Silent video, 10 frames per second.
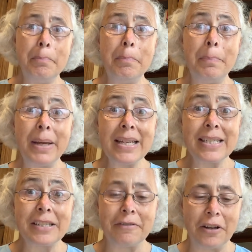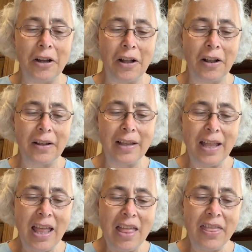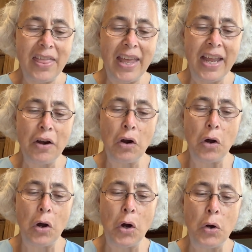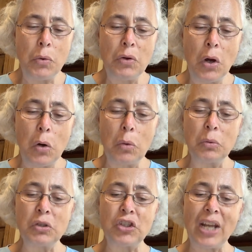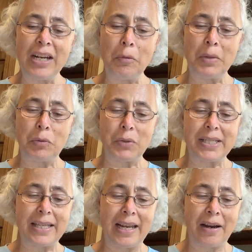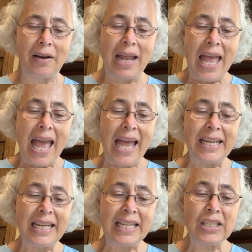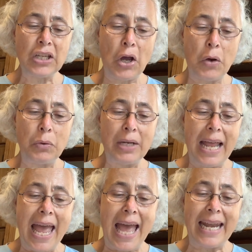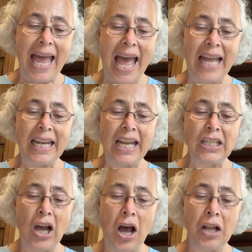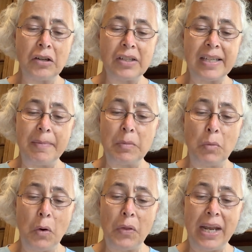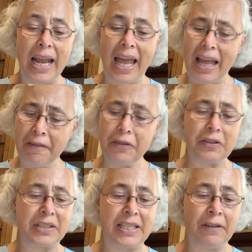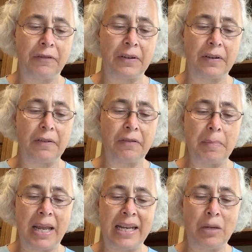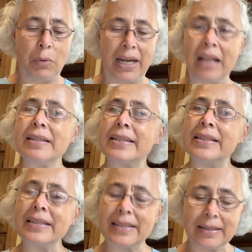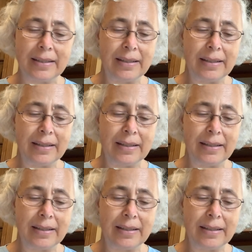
Best of all, their own old gentleman was there, and his coat and hat and collar seemed more than ever different from anyone else's.